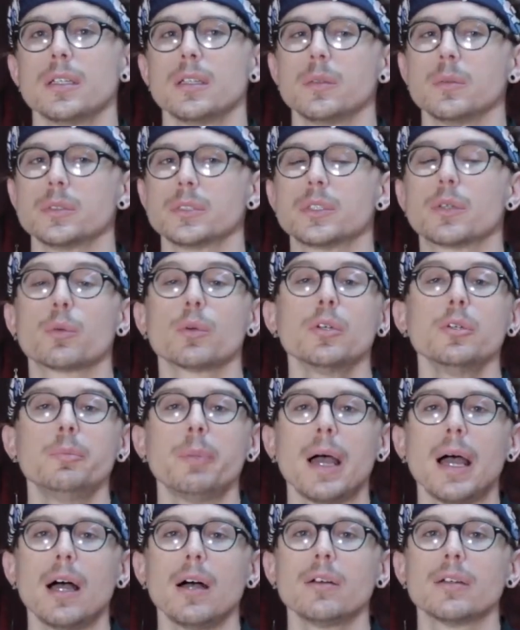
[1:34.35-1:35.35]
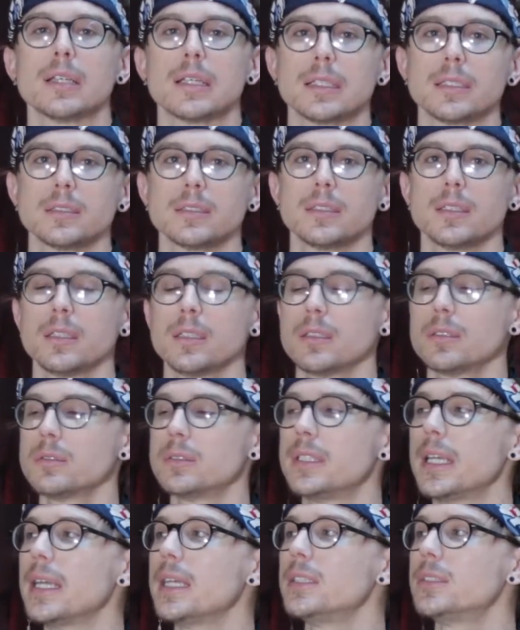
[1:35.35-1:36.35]
was group outings, you know,
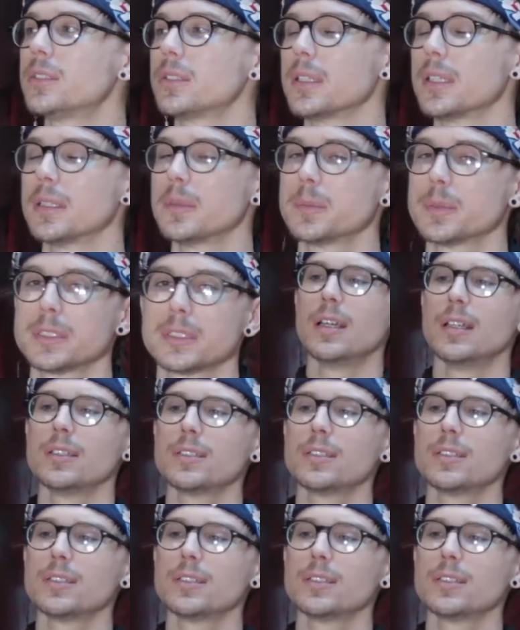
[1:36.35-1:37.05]
day trips.